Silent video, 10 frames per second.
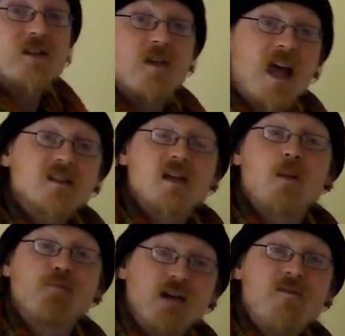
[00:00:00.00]
so that's a
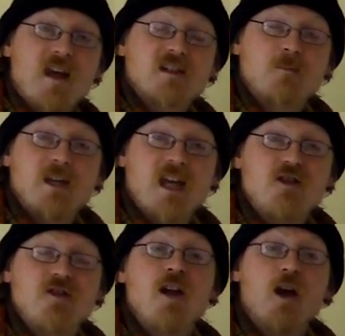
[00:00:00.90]
brief
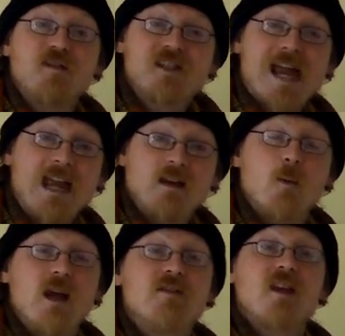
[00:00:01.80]
explanation of standing
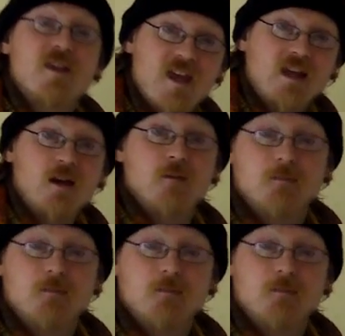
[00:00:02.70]
waves. Thank you.